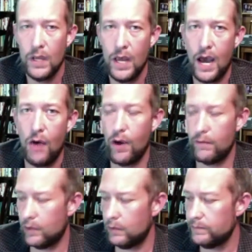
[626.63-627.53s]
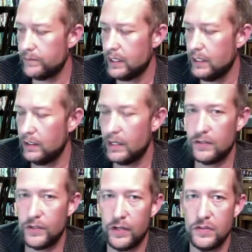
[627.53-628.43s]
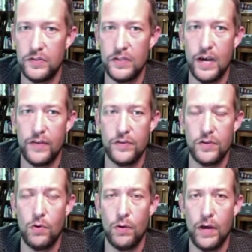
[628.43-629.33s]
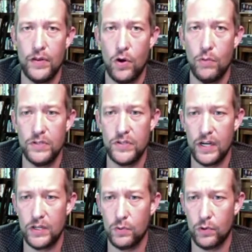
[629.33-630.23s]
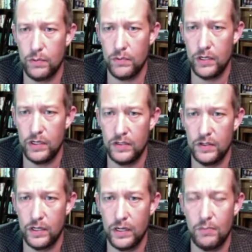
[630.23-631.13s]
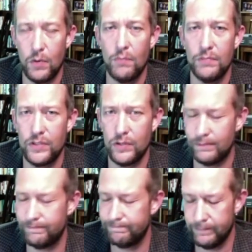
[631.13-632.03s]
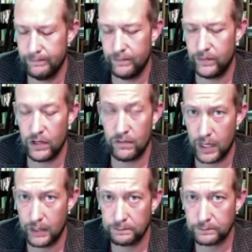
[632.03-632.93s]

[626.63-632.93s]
However, let's look and see how the homosexual community took it. Oh, forgive me.